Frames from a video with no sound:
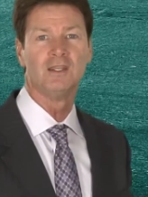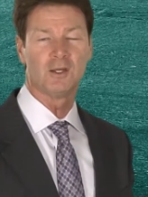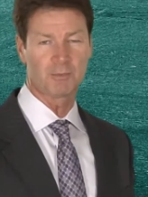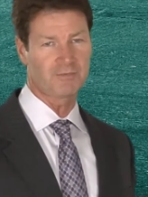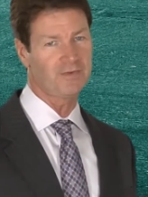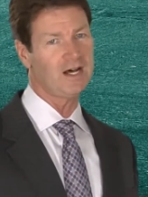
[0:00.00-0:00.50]

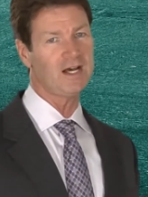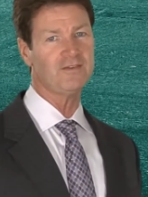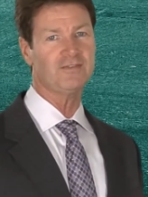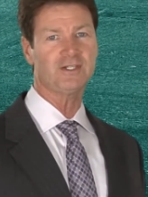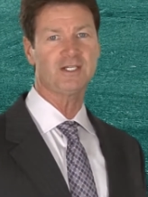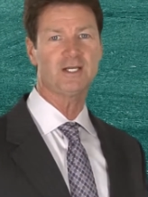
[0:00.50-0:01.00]
Number
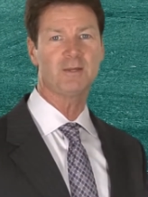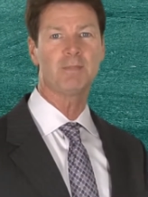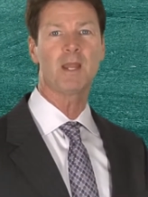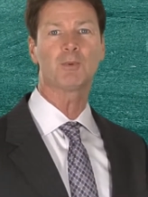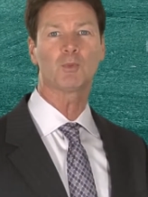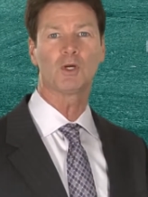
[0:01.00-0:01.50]
five,
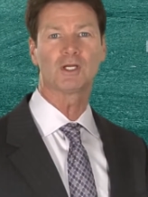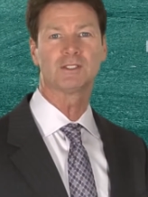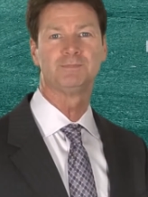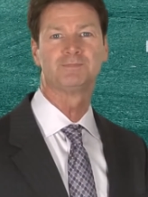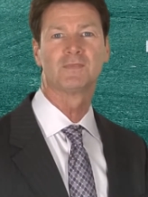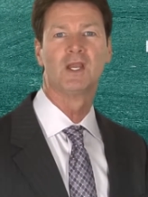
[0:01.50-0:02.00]
paperwork.
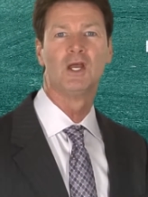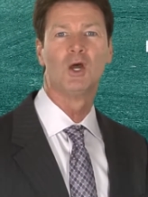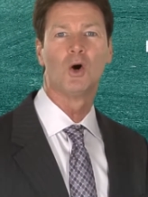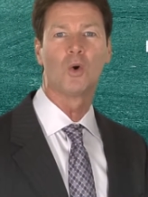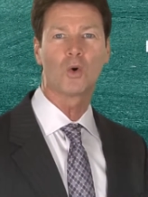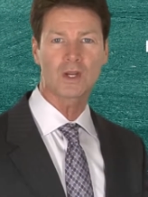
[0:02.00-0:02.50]

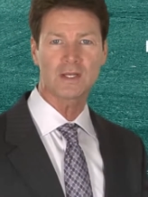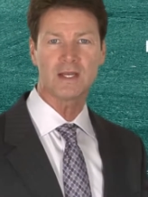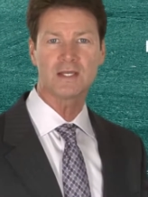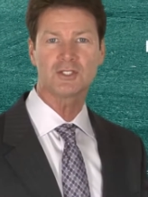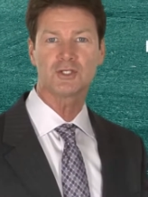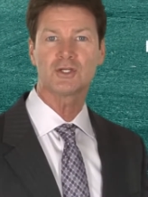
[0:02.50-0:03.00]

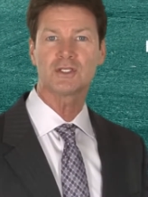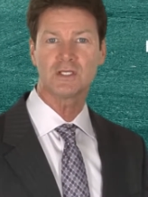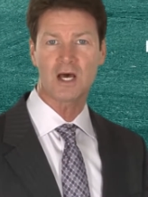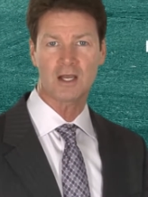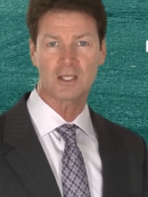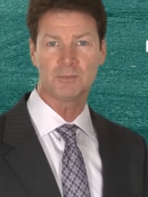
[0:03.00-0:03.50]
Organizing your
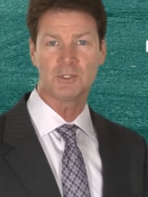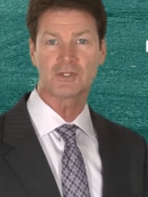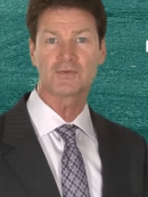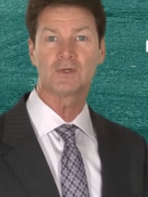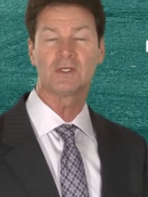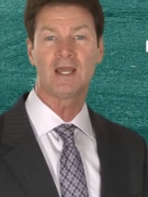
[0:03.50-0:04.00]
documents
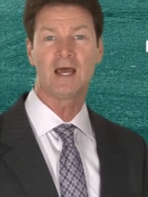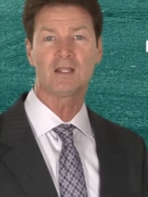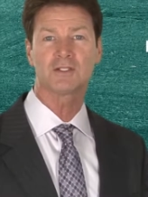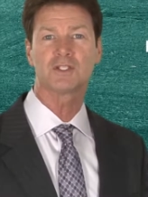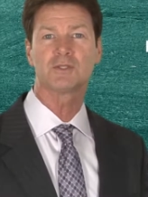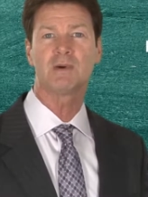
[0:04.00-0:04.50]
for
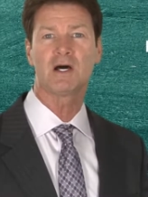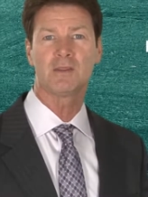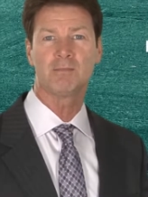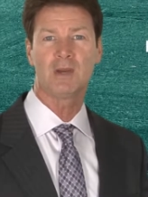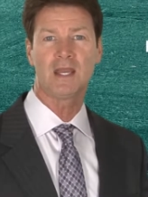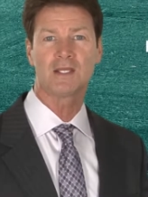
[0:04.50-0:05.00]
analysis by the
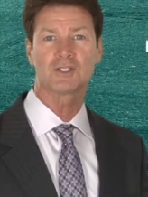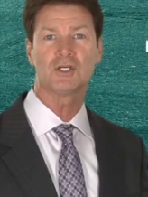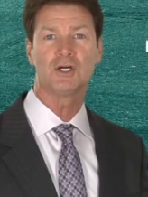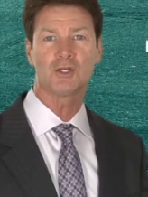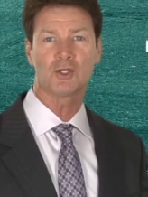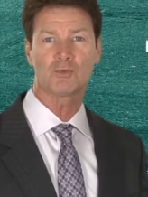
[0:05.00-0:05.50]
bank's
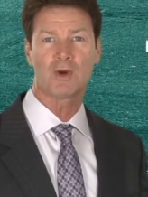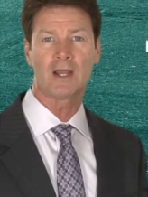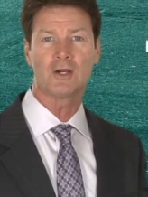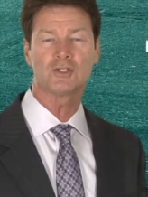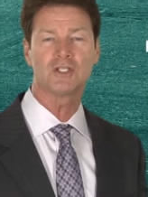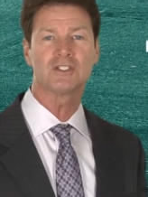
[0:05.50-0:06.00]

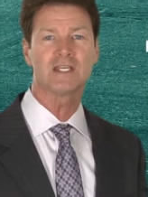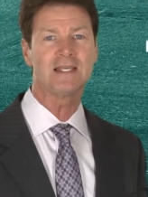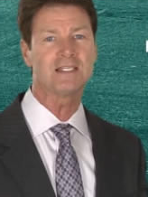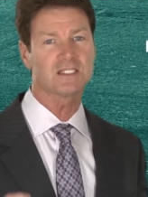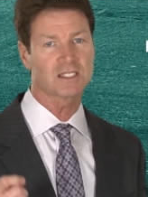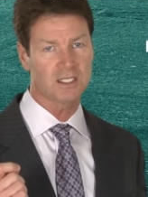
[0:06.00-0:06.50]
underwriters is a
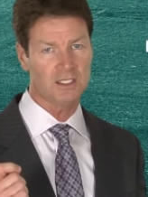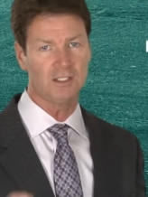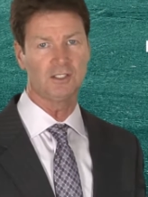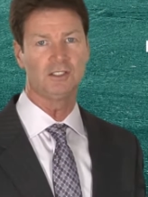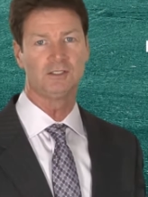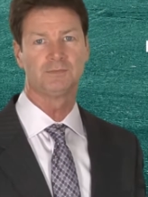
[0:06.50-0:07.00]

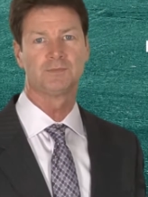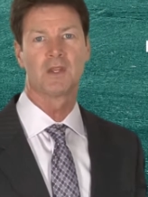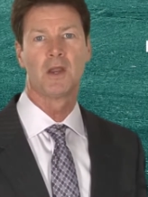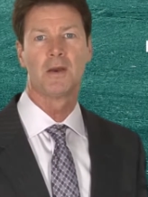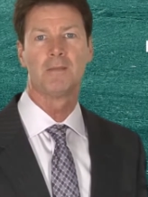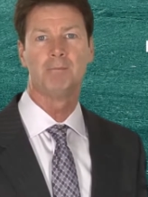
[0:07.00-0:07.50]
skill.
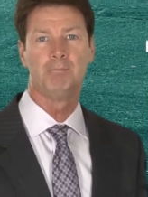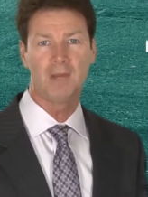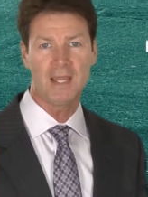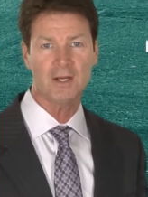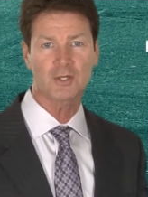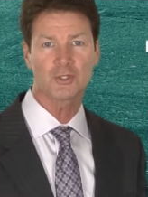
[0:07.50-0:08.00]

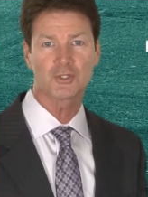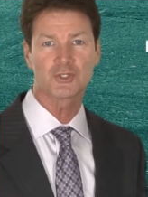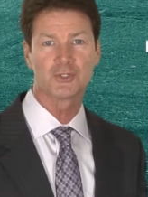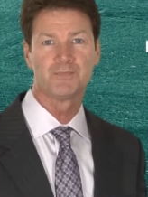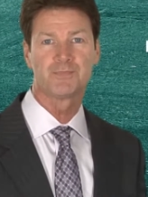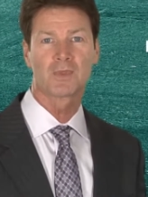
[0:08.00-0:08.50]

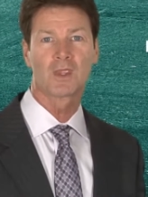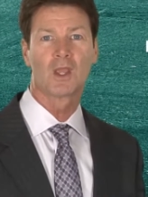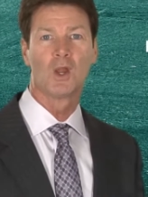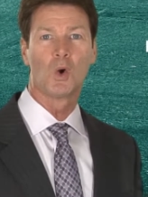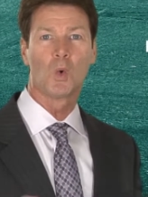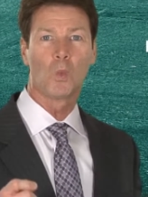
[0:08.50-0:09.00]
Bankers
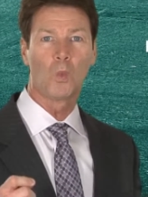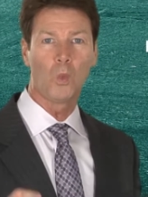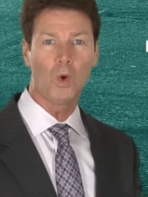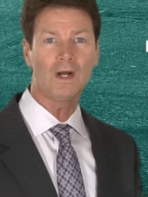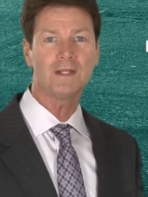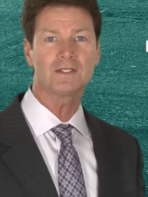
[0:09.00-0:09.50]

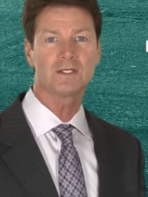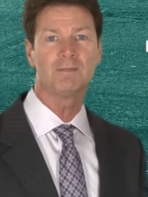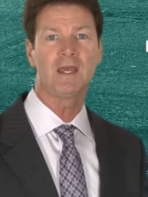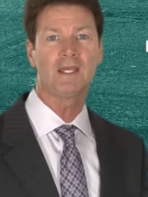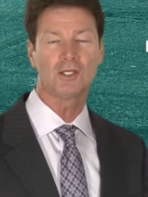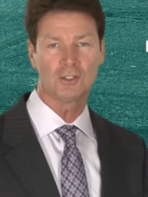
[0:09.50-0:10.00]
want to
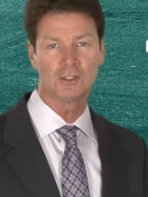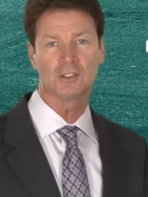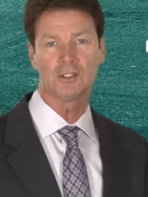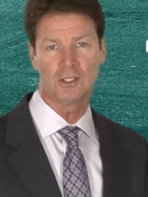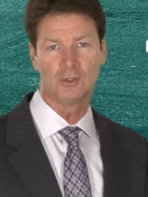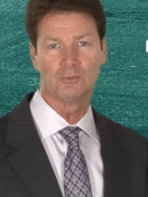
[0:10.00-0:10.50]
make good
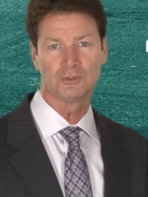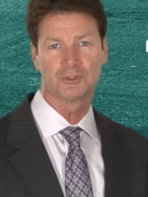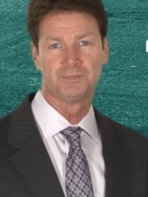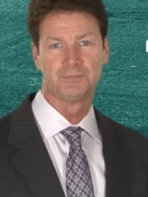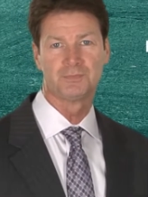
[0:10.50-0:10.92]
loans.